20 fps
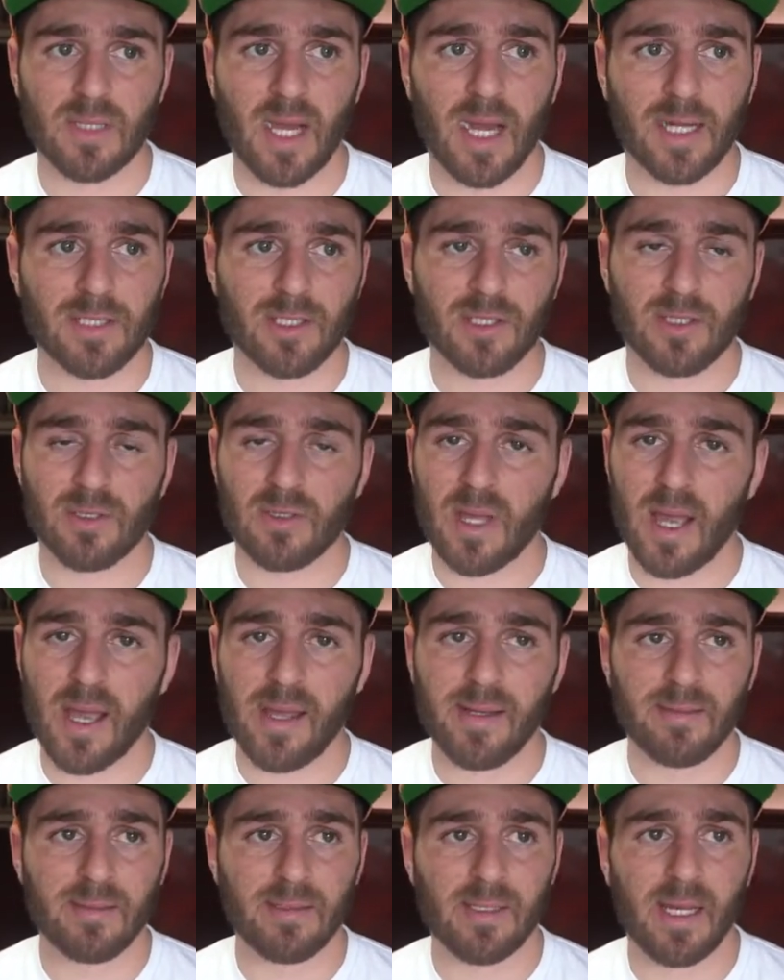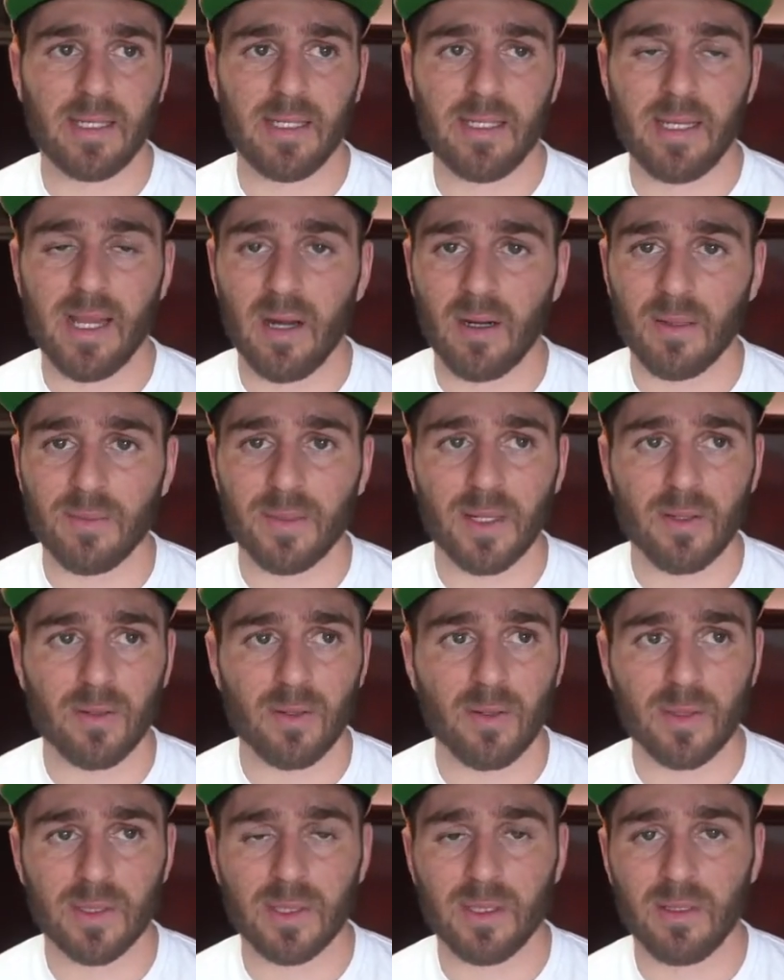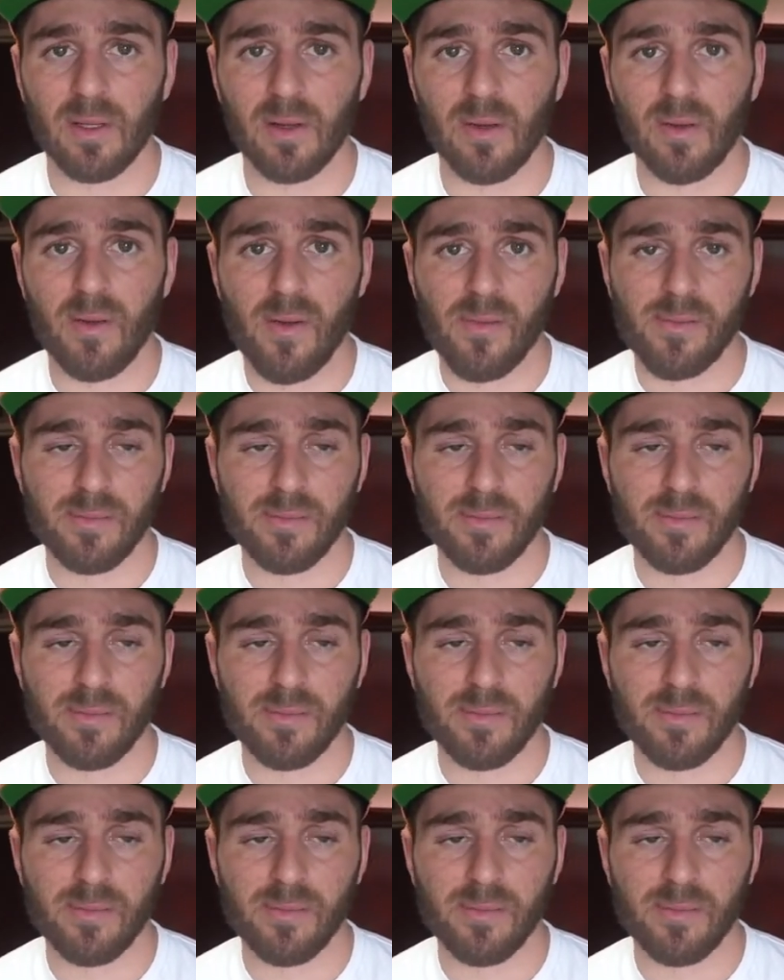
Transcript: I just, I, I need help. I don't know what to do.